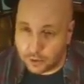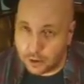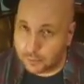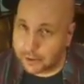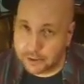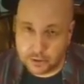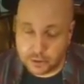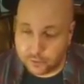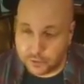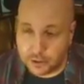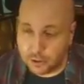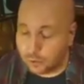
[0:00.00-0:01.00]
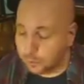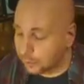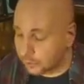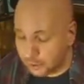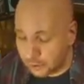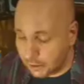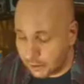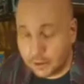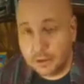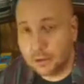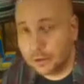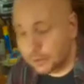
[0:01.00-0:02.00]
I'll make another video, or we'll
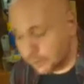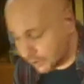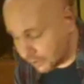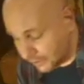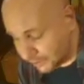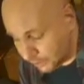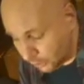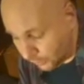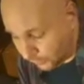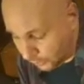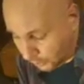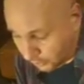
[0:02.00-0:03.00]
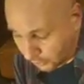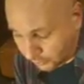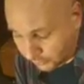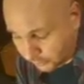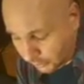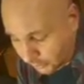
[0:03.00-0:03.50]
discuss it over our